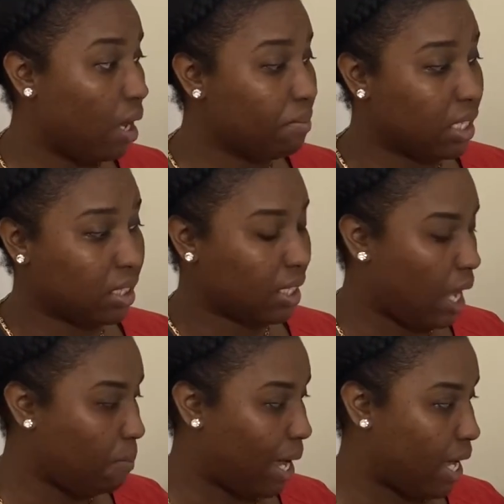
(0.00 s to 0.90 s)
this is
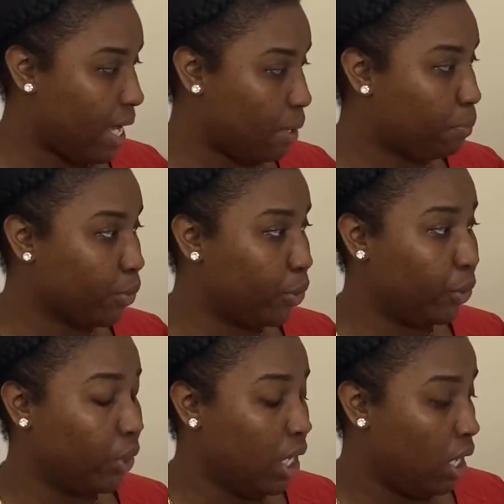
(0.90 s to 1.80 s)
how my
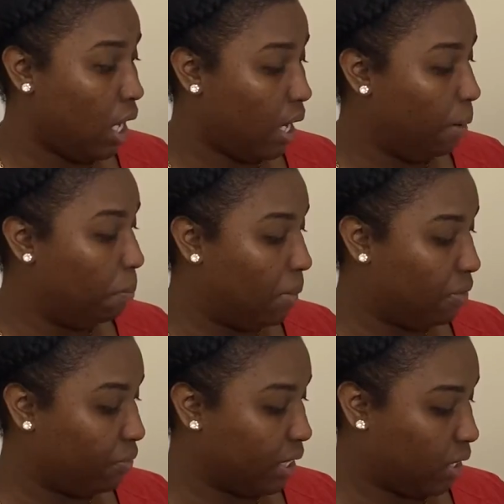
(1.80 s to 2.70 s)
April
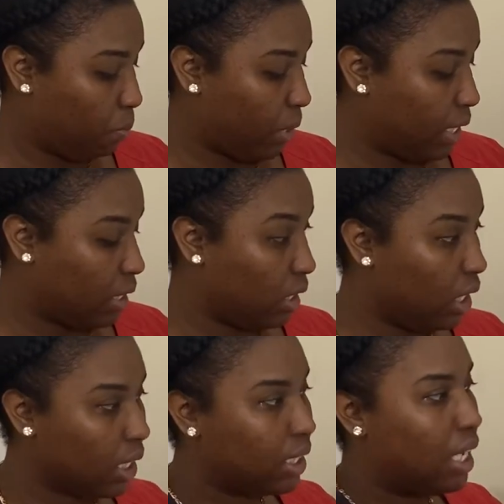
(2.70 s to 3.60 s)
monthly spread
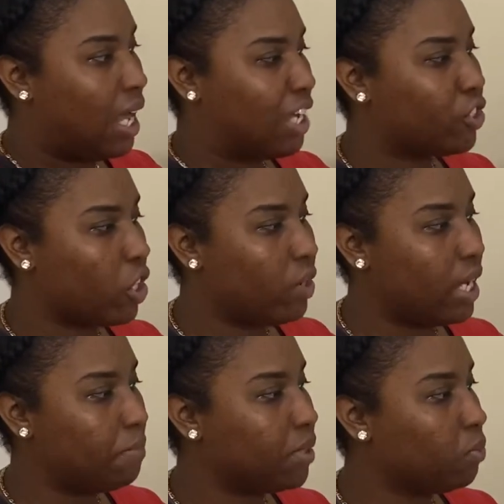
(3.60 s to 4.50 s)
looks. I'll show you an
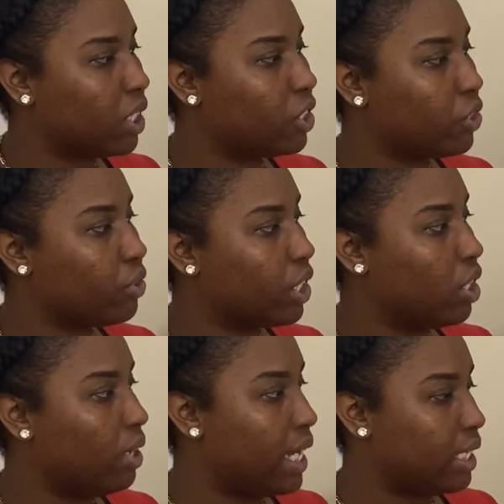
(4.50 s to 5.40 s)
empty one so you can
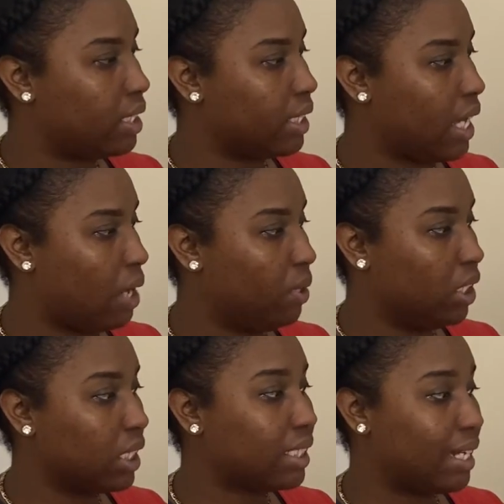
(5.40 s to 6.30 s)
go ahead and see how it
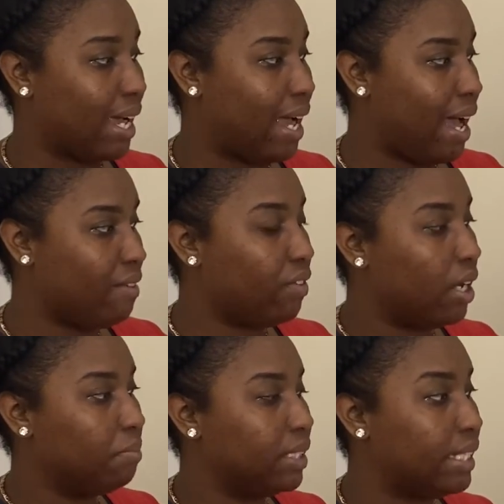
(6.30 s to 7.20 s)
looks. And I have
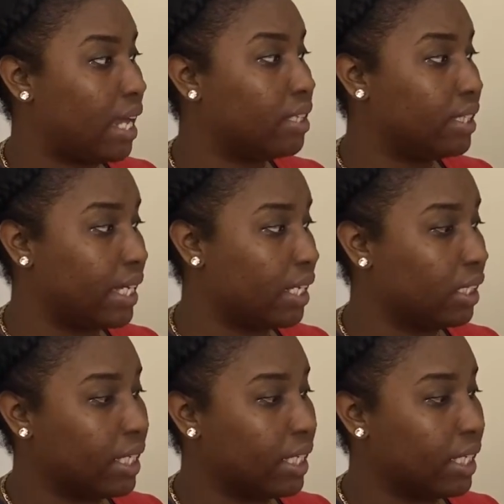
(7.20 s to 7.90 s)
daily